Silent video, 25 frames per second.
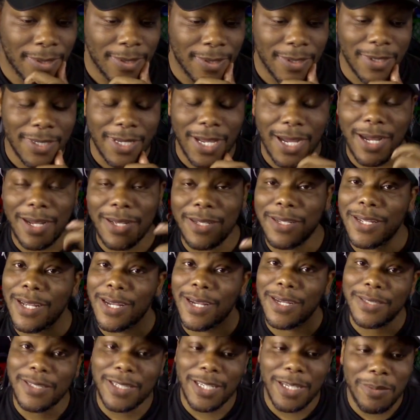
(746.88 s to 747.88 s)

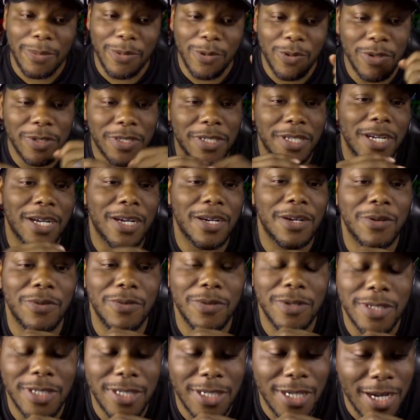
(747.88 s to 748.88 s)
Y'all tell me
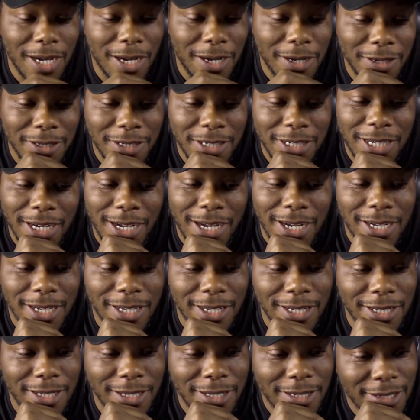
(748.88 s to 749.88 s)
what's y'all
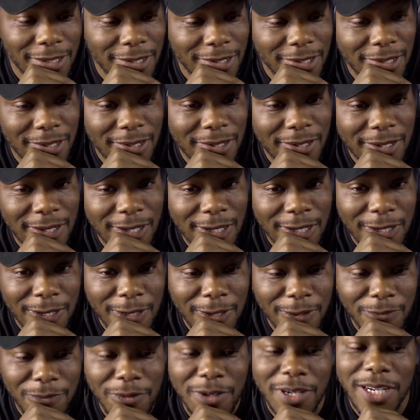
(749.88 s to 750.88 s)
shocking
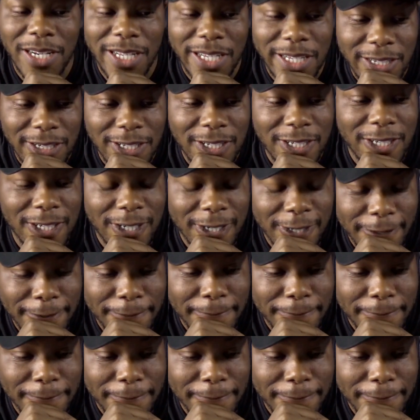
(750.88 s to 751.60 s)
release.